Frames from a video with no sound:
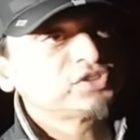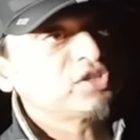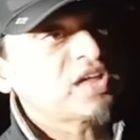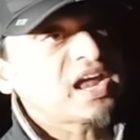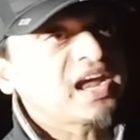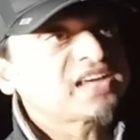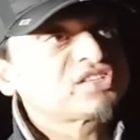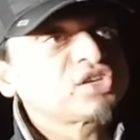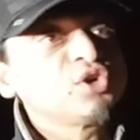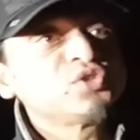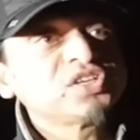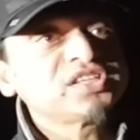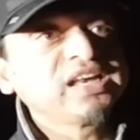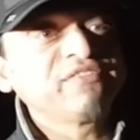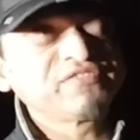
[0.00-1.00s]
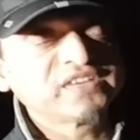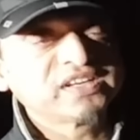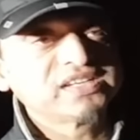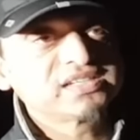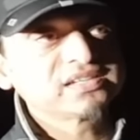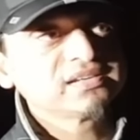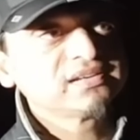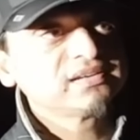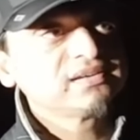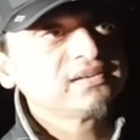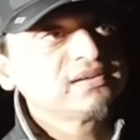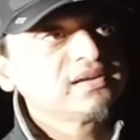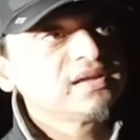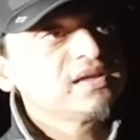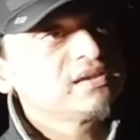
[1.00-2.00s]
so of that excuse is reality. lifted.
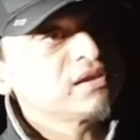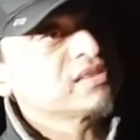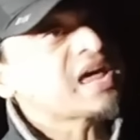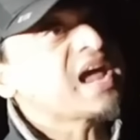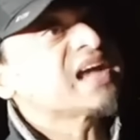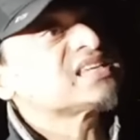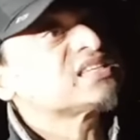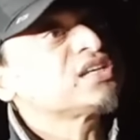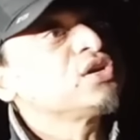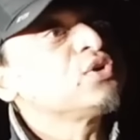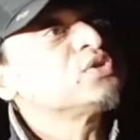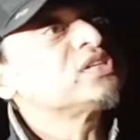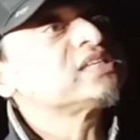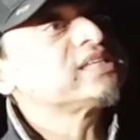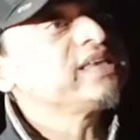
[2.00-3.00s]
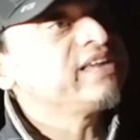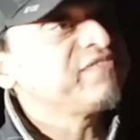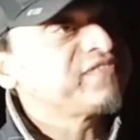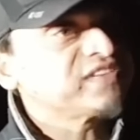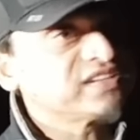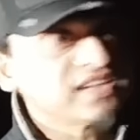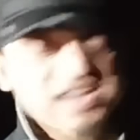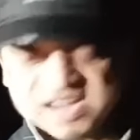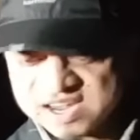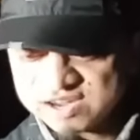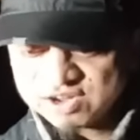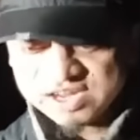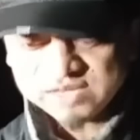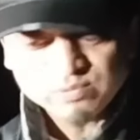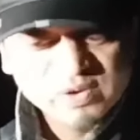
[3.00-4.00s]
No, no, no that excuse of, is lifted.
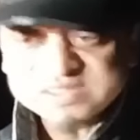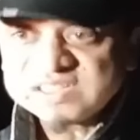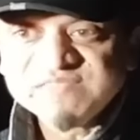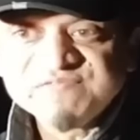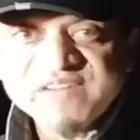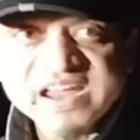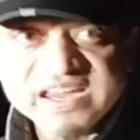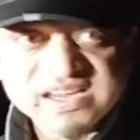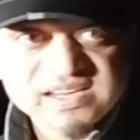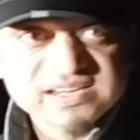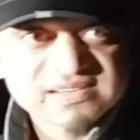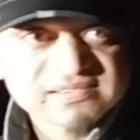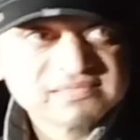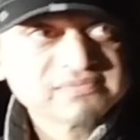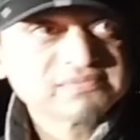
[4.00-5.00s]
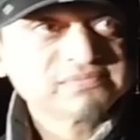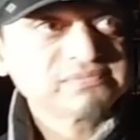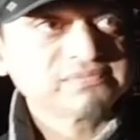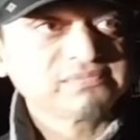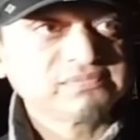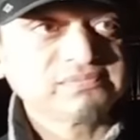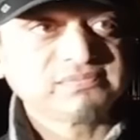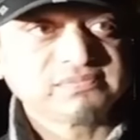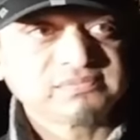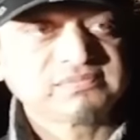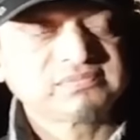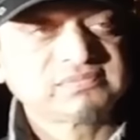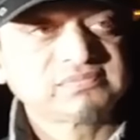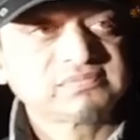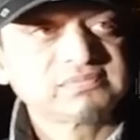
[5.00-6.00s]
It wasn't that's, vague. I, that's, and you're,
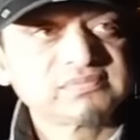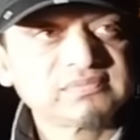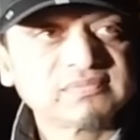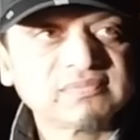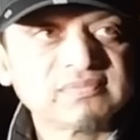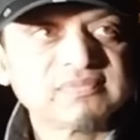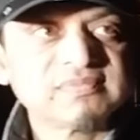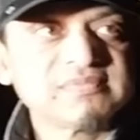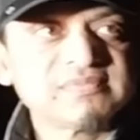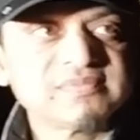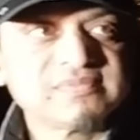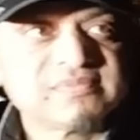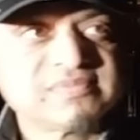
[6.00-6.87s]
but this is what